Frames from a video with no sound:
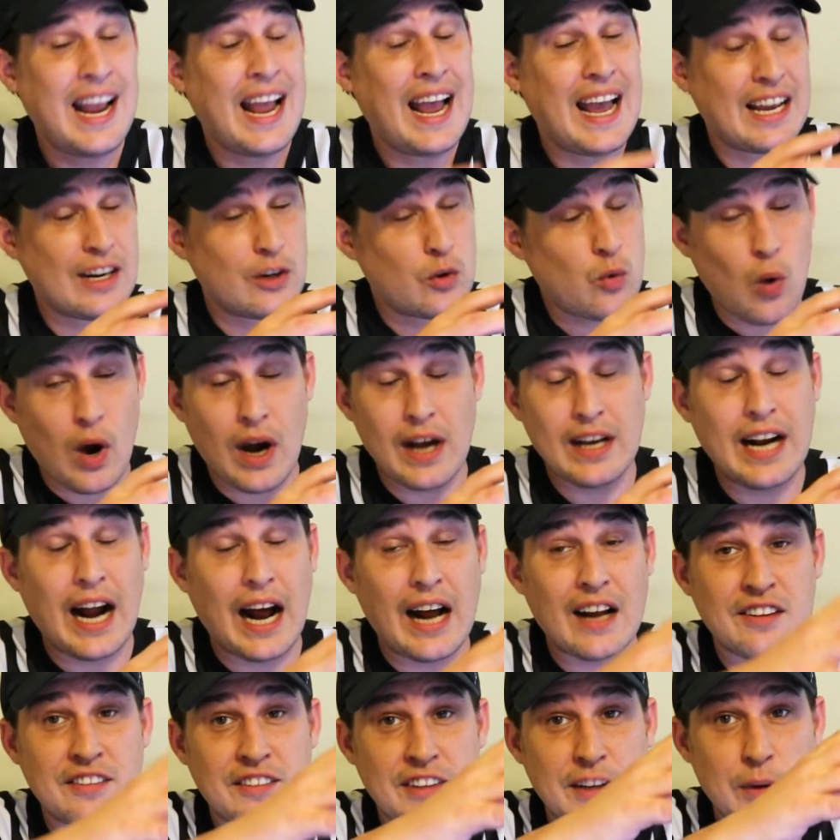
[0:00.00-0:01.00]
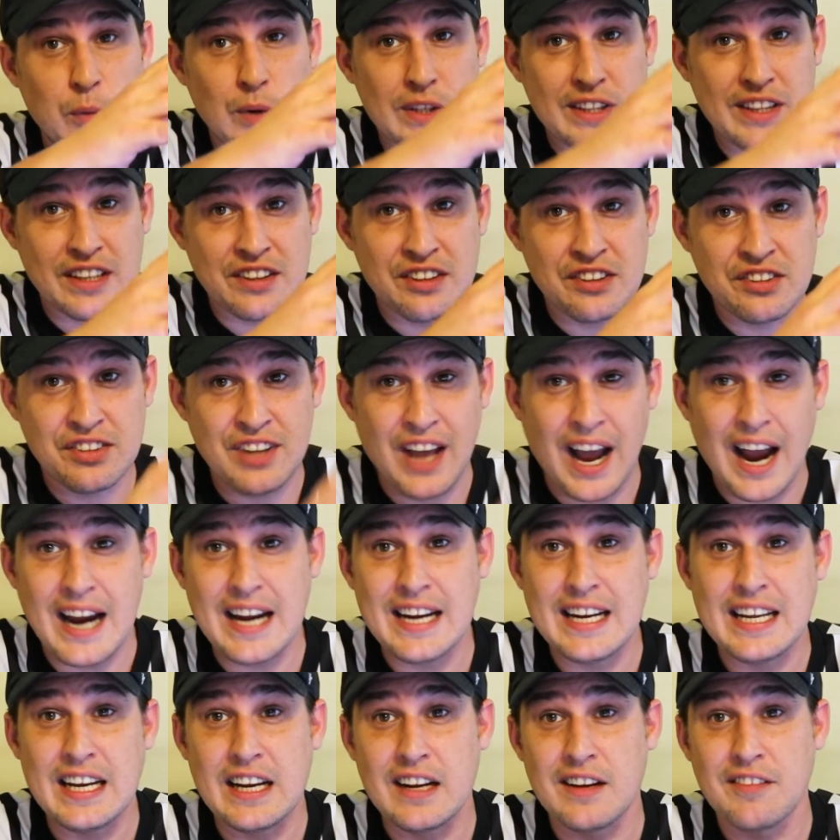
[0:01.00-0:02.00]
And quite honestly, with the
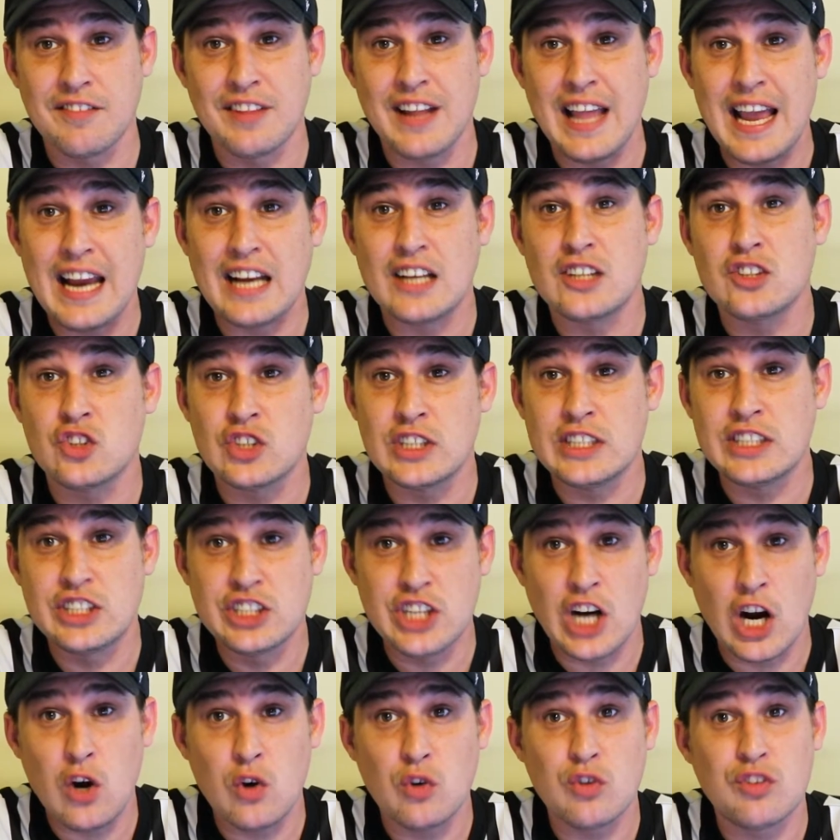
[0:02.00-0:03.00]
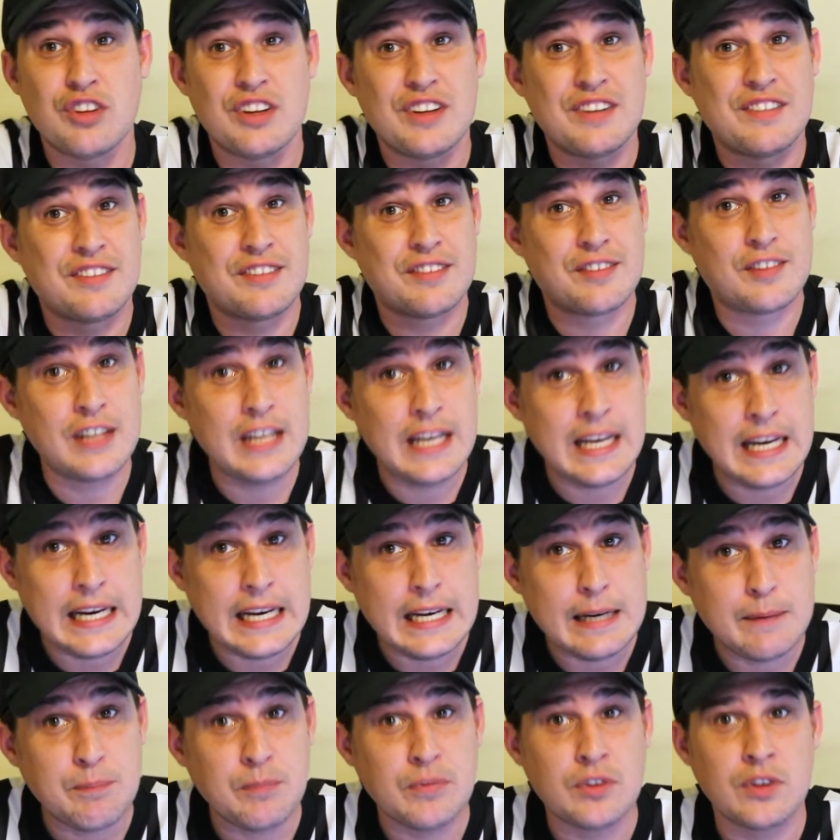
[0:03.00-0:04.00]
signing of Landry Jones, it
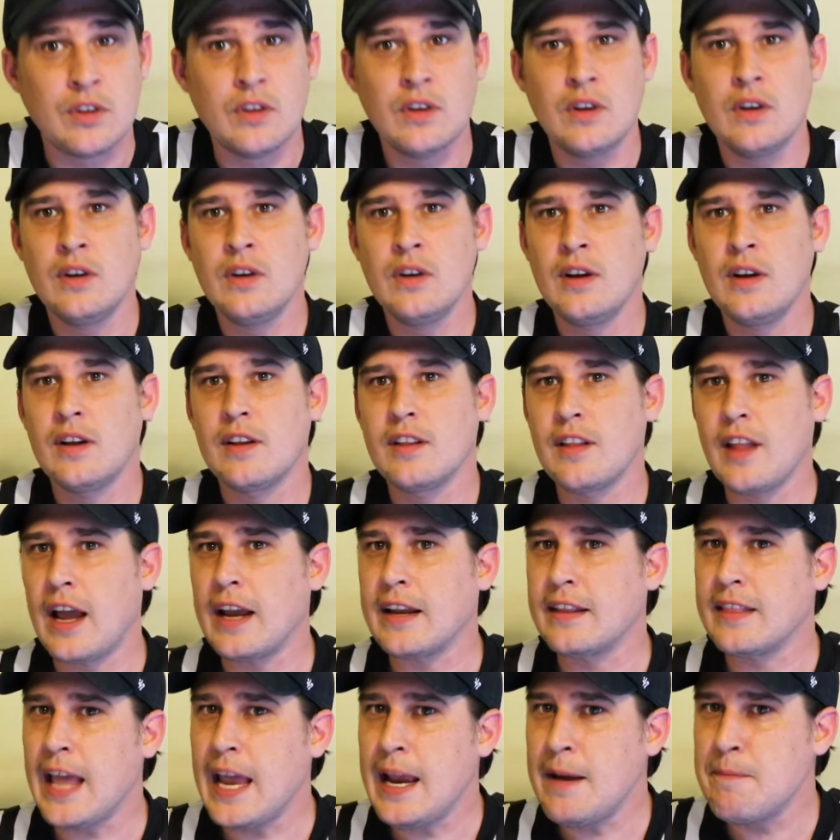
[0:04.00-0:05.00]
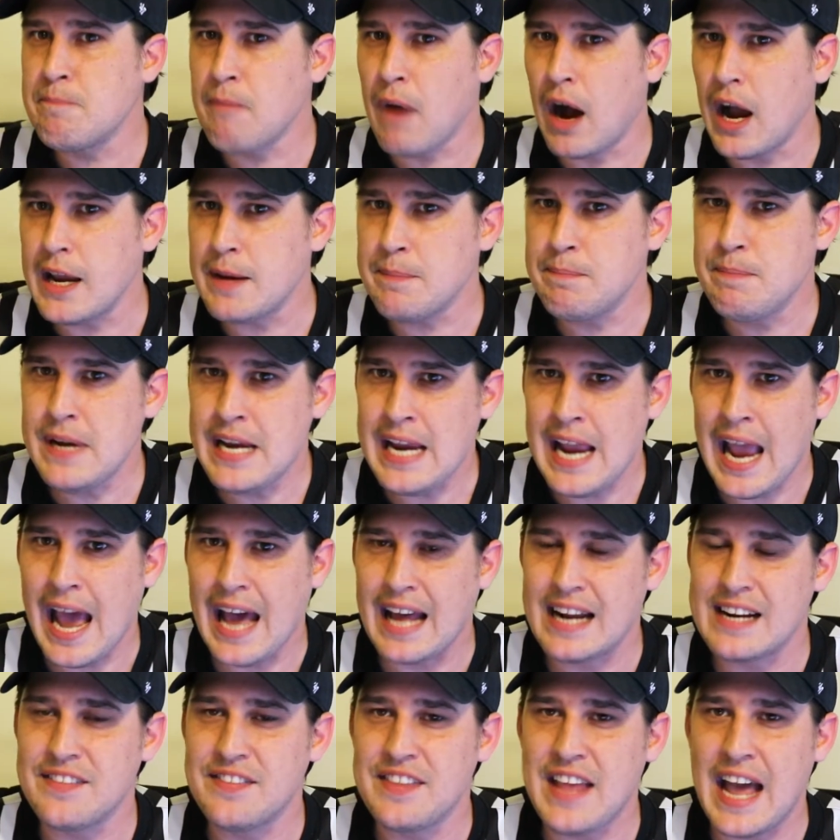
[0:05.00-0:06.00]
seems like they might be
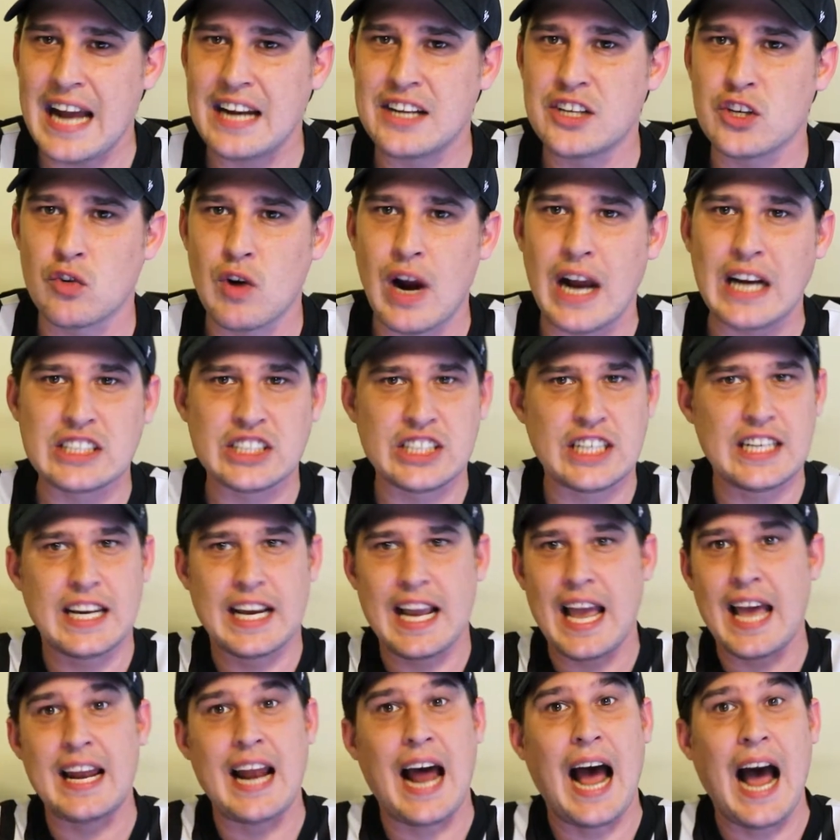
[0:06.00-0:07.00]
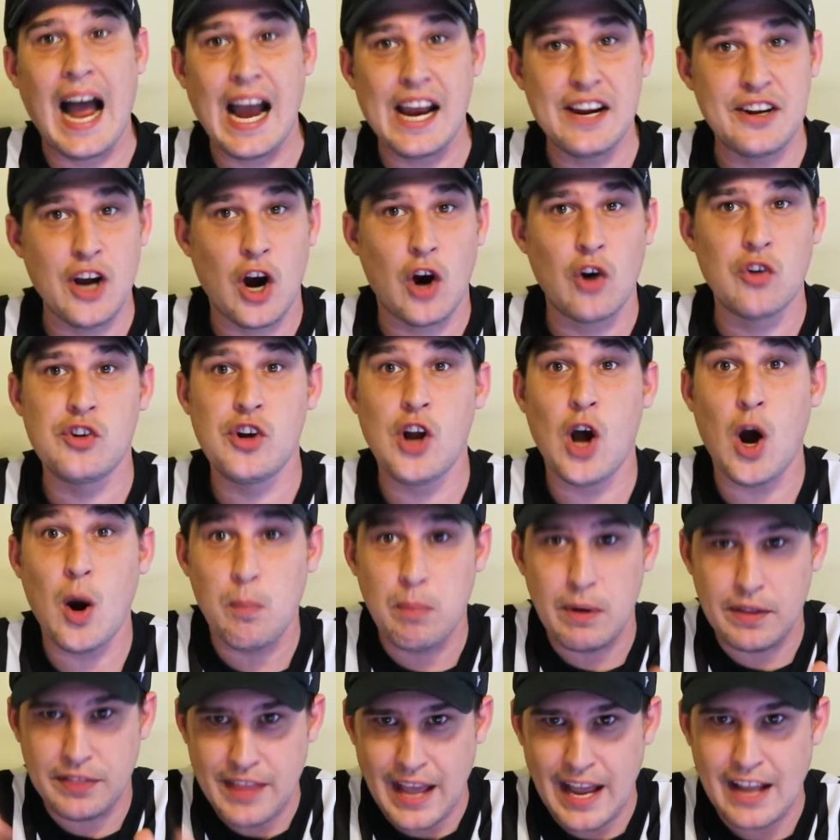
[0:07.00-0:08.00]
headed that direction. Again, I don't know,
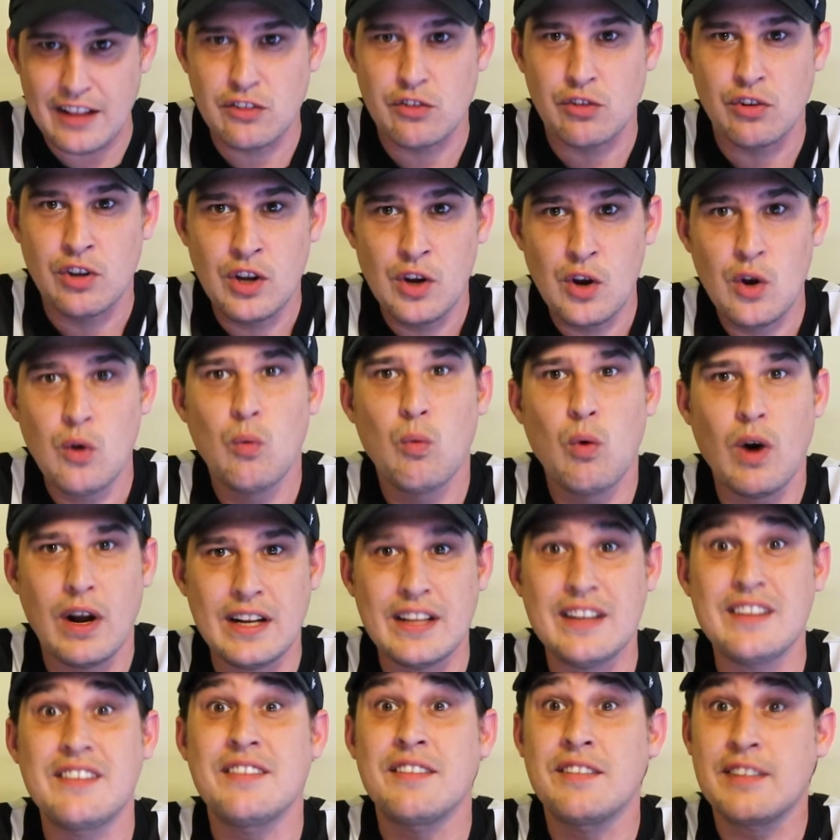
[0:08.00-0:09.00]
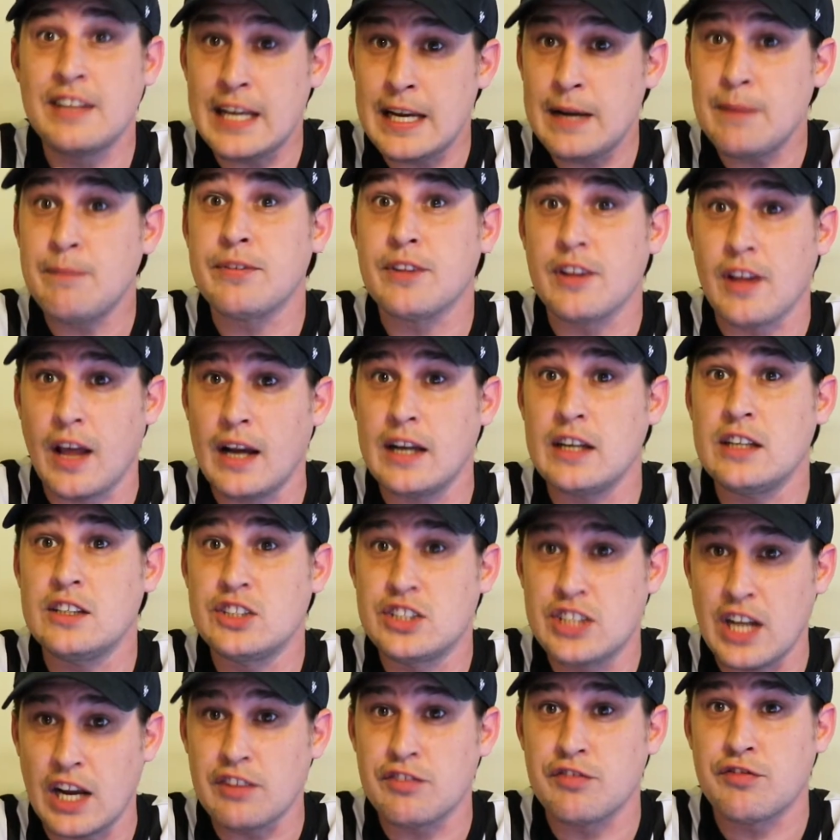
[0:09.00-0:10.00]
but that's what it seems like
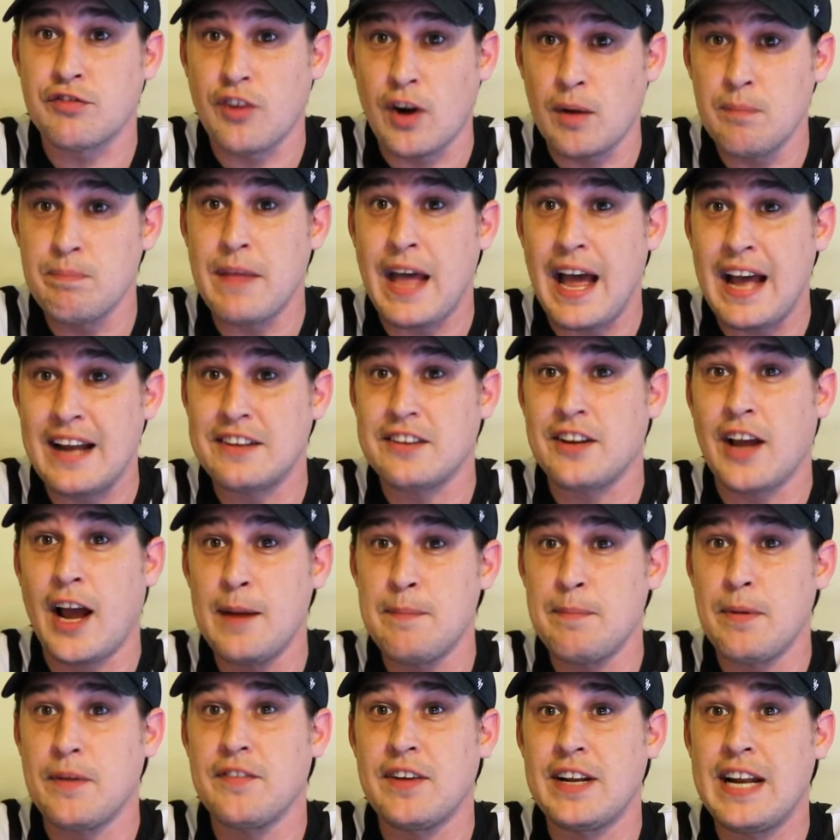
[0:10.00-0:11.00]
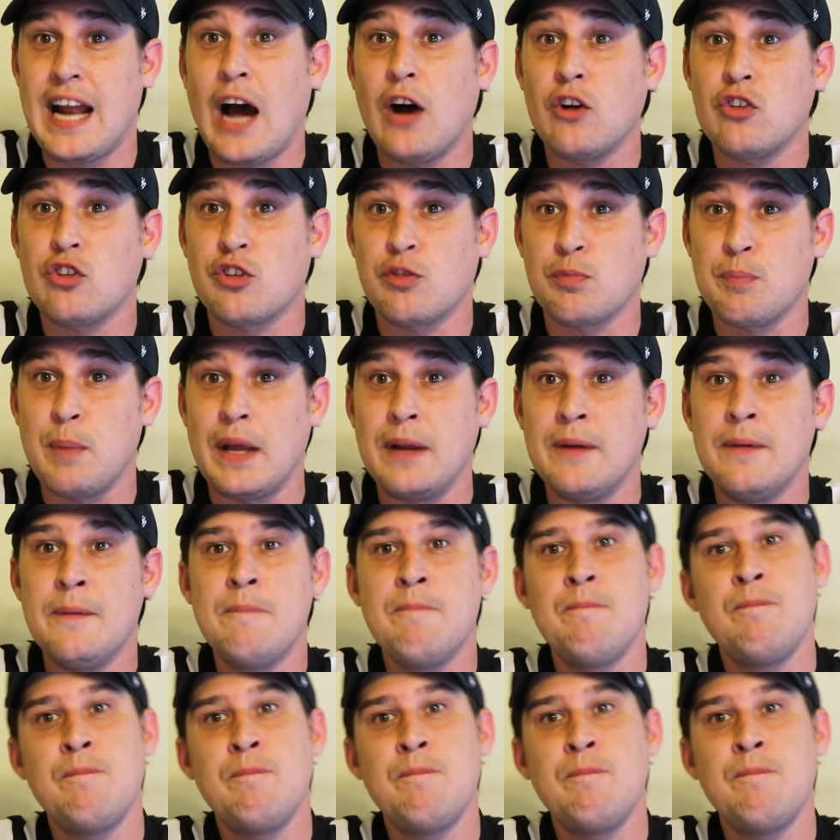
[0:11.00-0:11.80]
just from that type of announcement.